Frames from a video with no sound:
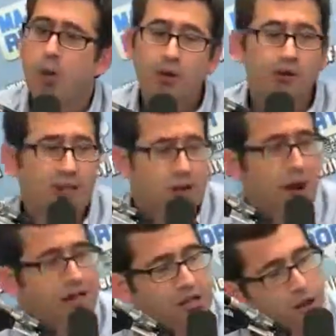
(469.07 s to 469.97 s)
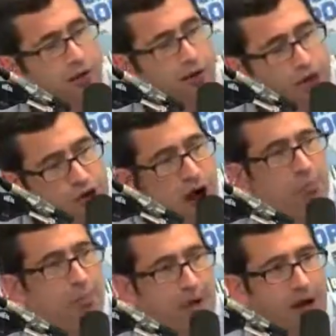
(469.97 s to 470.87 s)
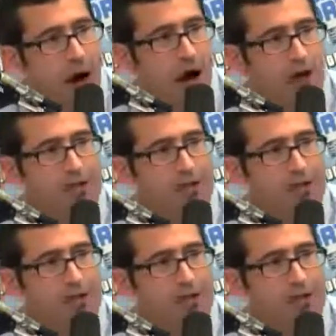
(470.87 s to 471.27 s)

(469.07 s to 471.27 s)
What situates you for a job at PR